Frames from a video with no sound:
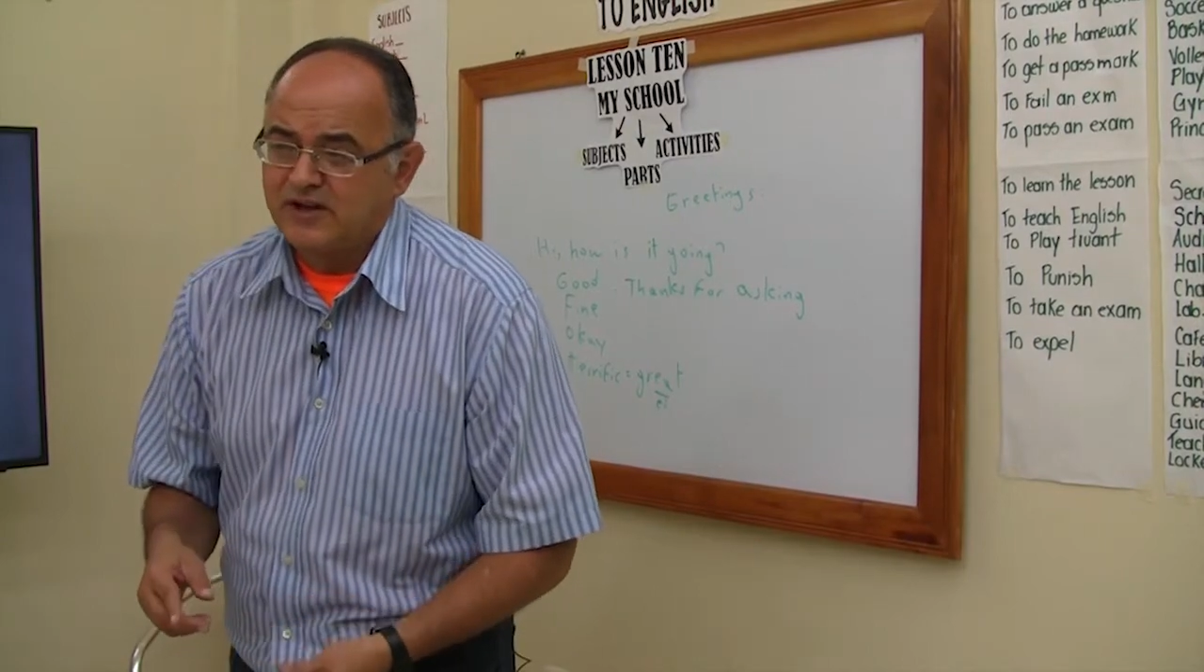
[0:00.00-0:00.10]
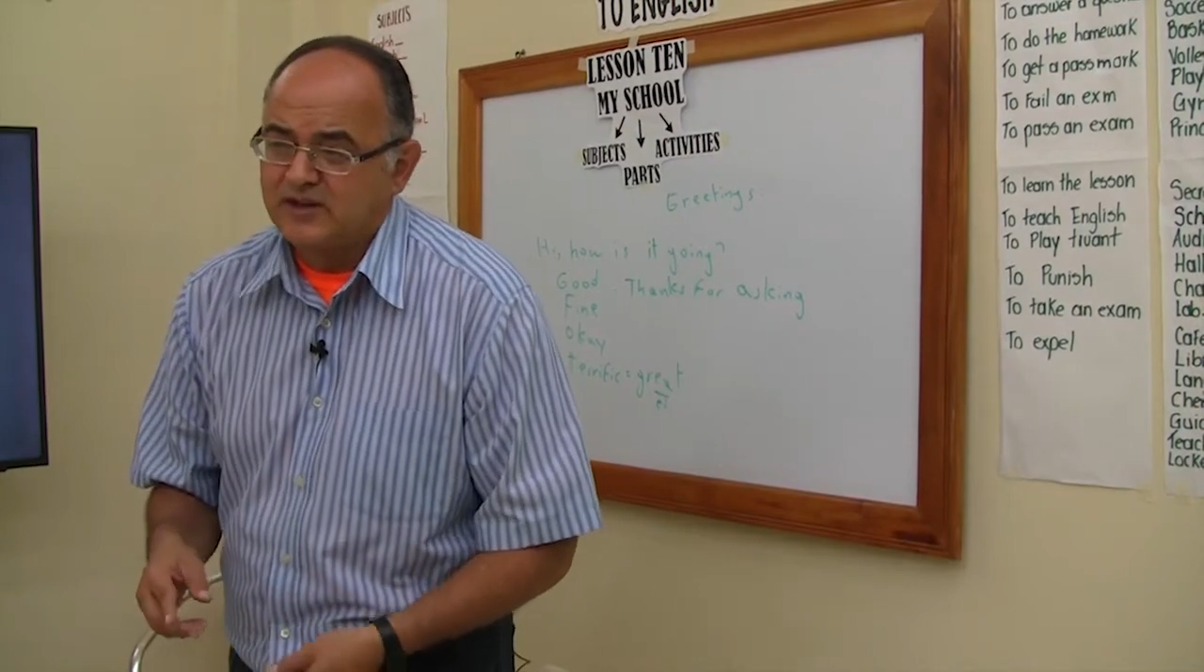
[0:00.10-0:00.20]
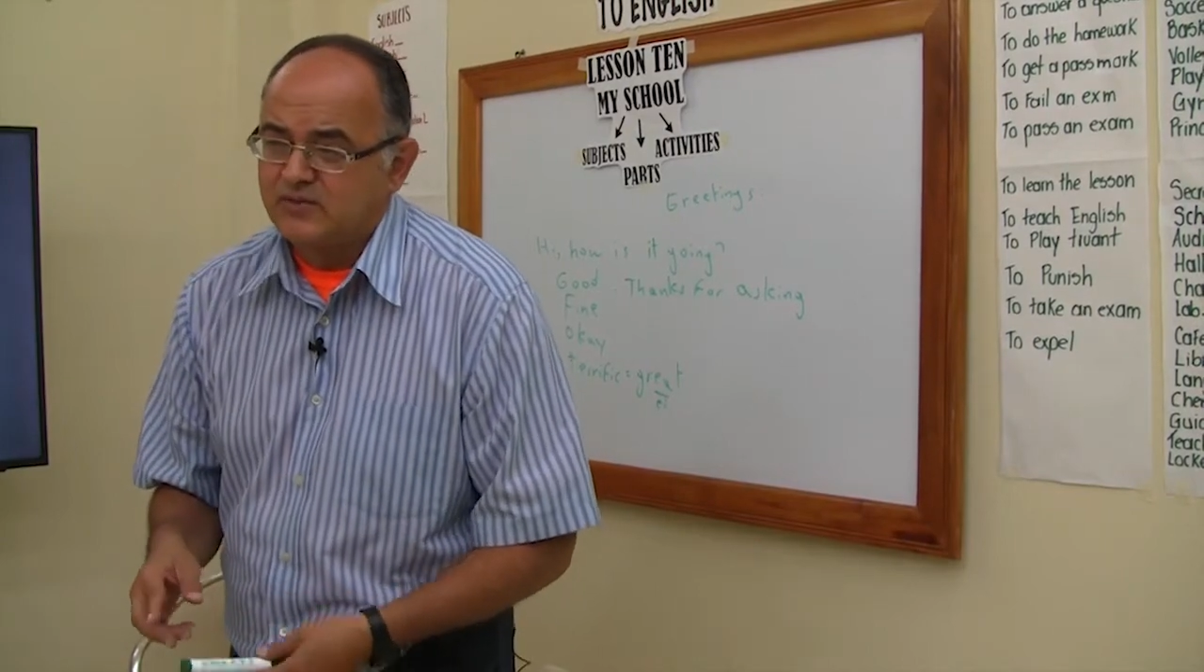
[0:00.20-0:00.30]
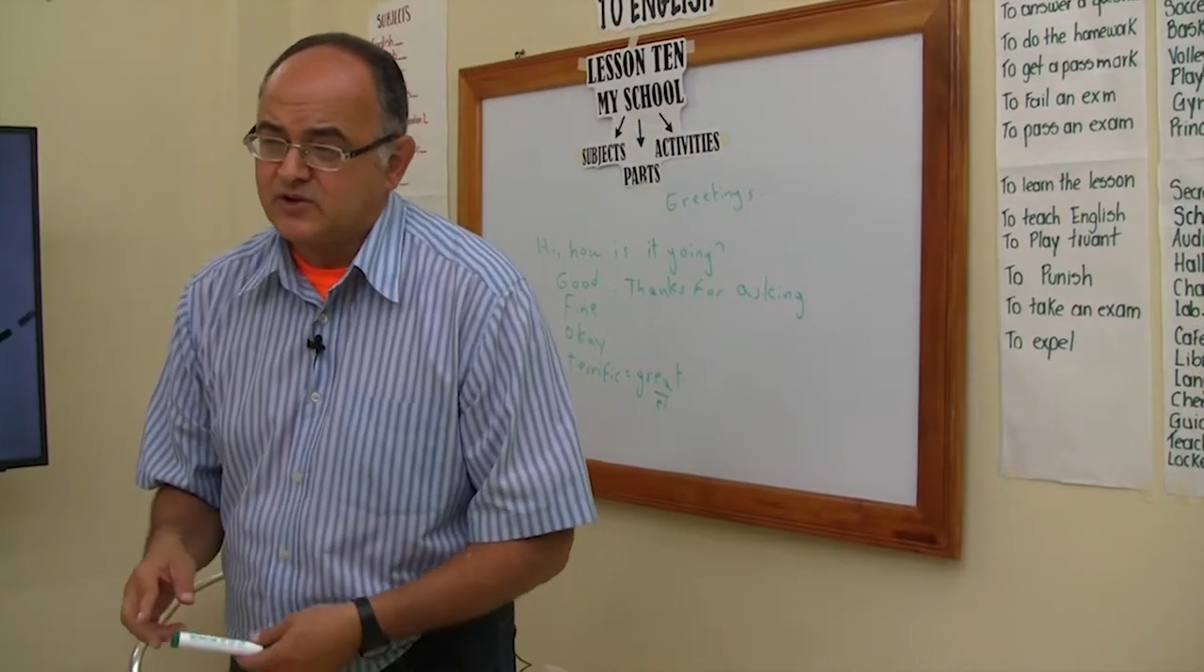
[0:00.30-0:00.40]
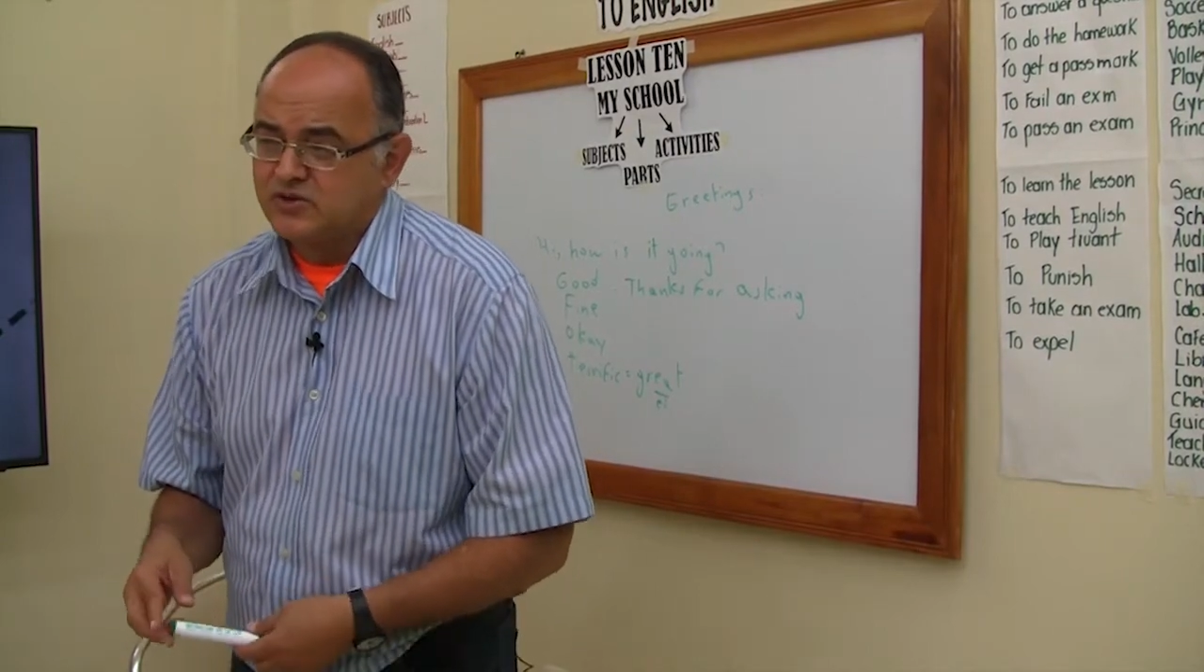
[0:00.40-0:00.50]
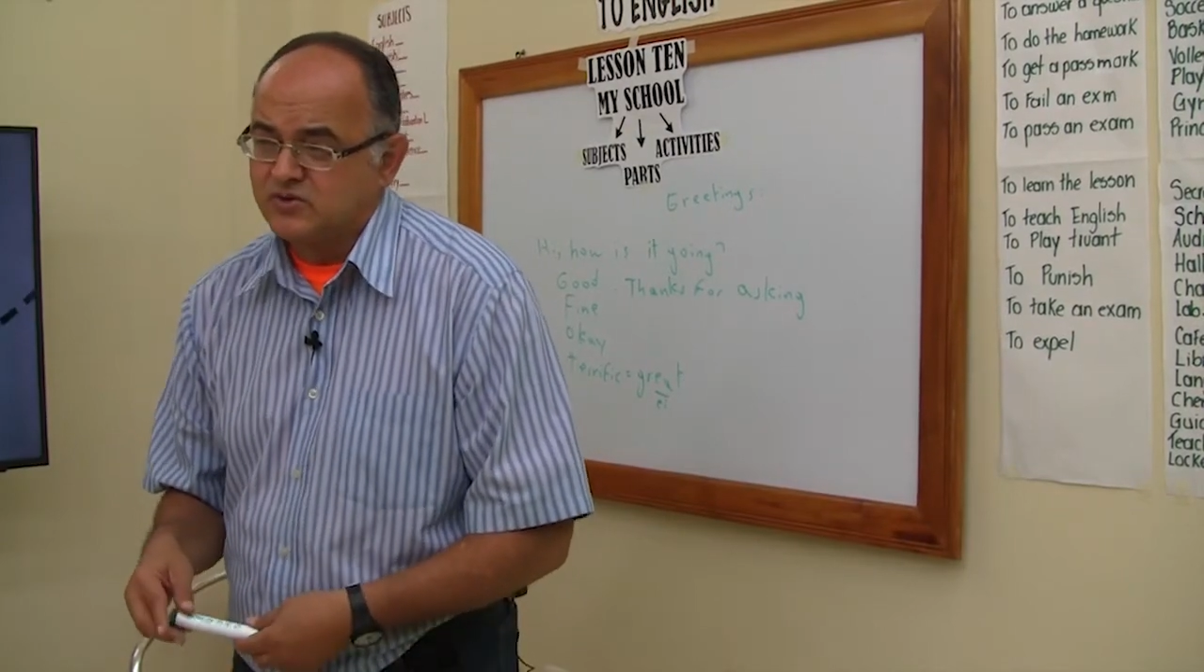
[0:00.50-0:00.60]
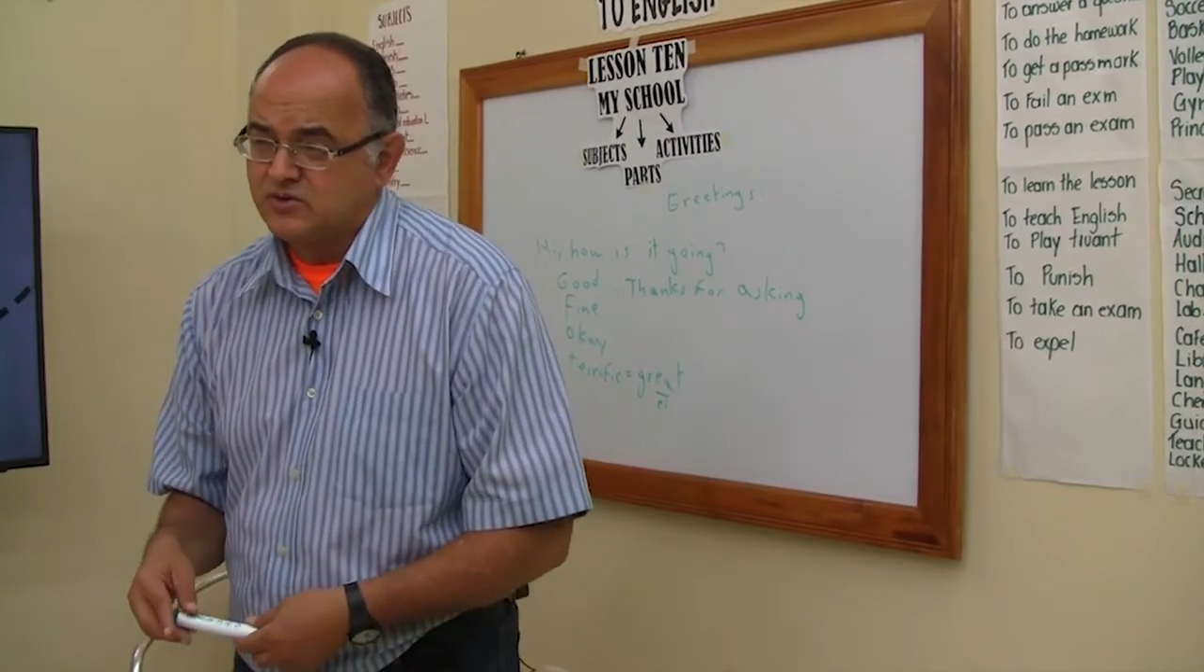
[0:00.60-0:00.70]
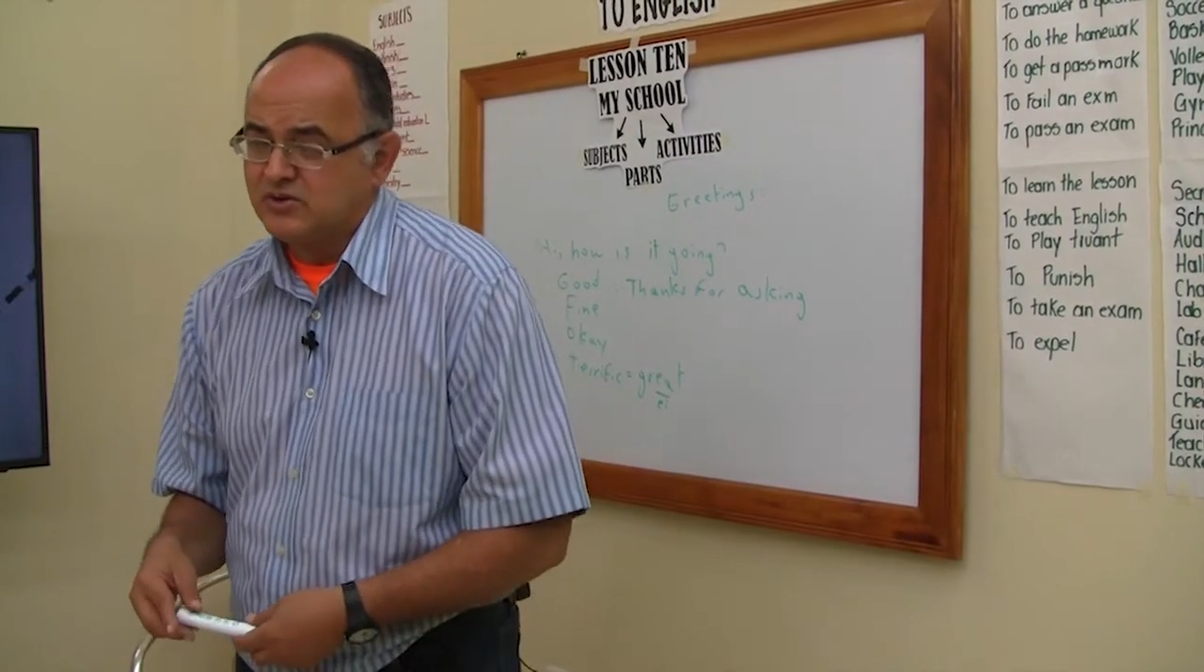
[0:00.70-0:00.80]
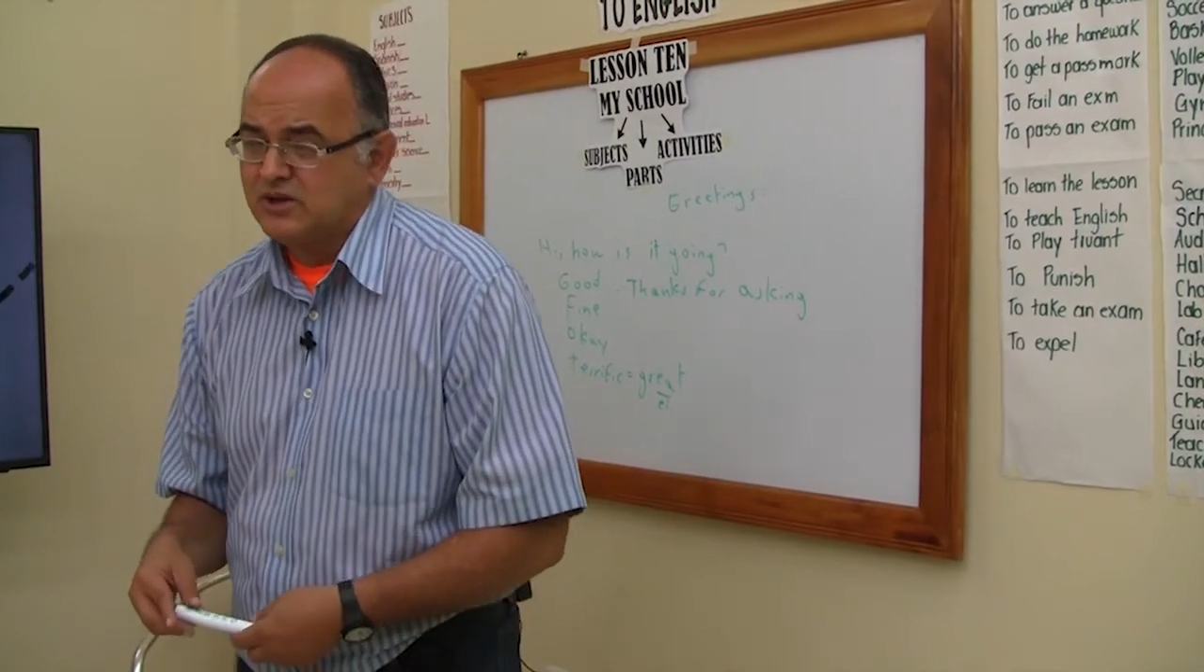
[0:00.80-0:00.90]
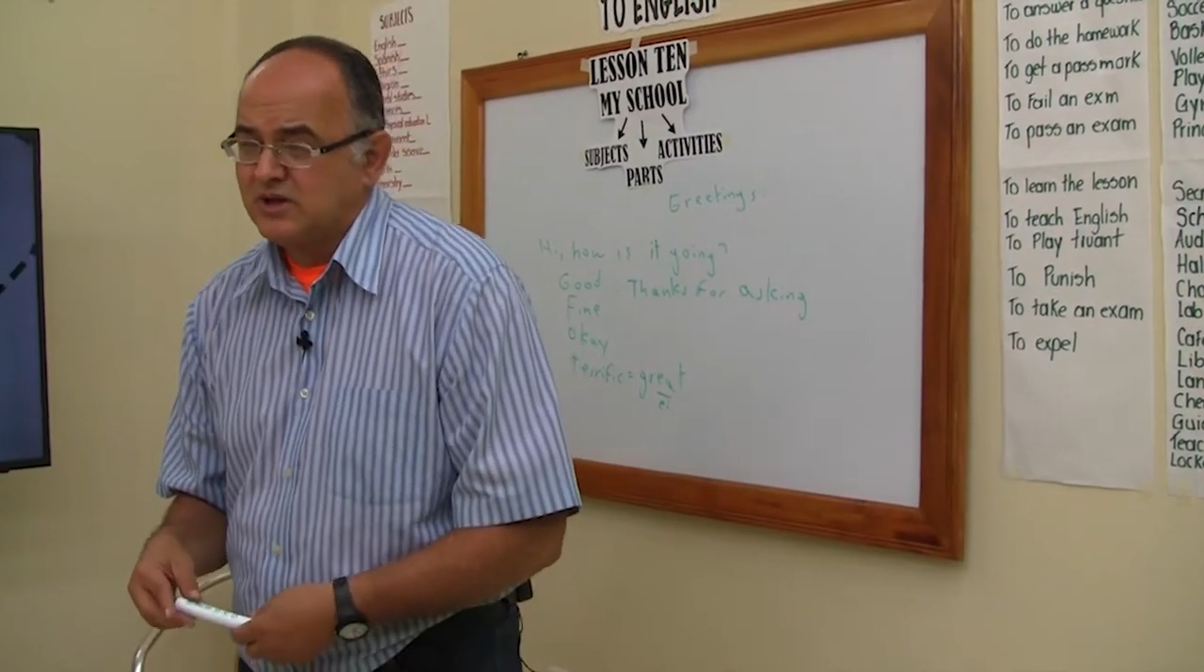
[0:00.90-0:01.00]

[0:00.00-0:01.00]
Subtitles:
friendly with you,